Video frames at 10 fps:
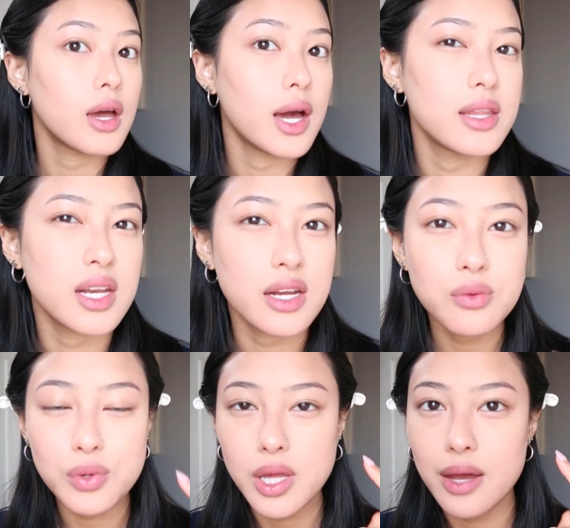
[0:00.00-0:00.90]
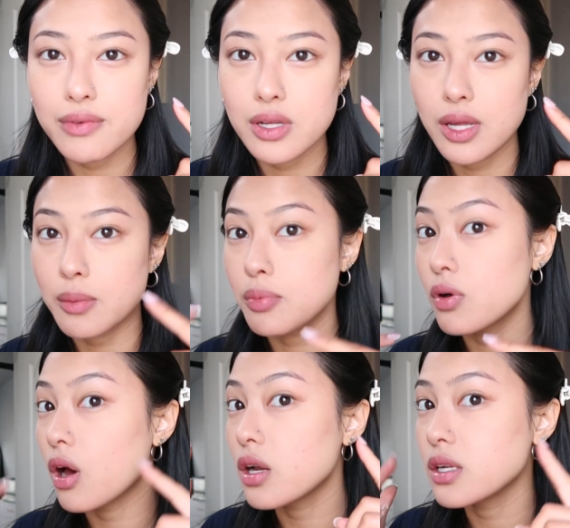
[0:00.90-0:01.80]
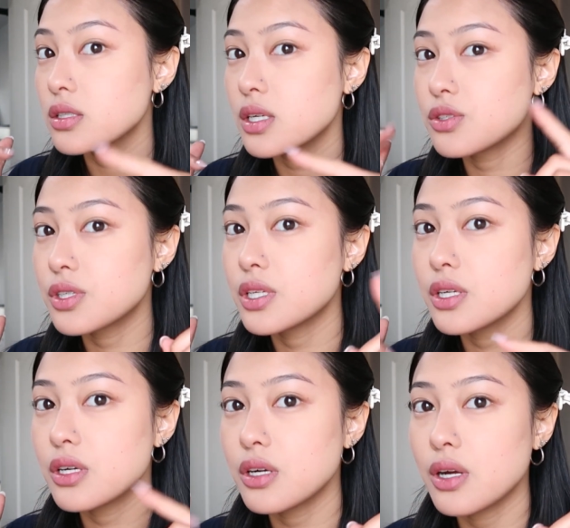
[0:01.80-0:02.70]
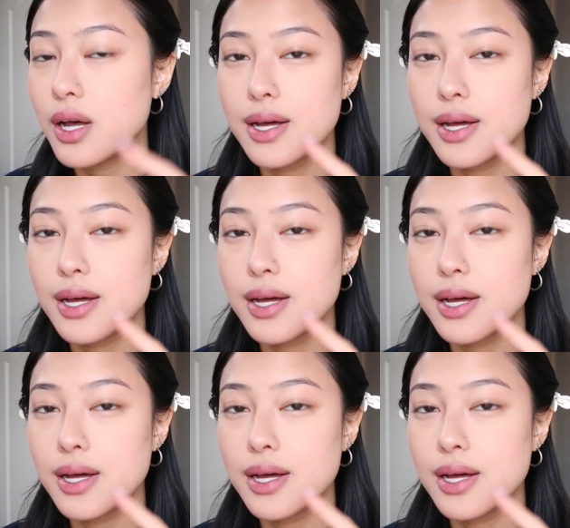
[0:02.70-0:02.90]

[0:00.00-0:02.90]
And then I didn't really have any like product under here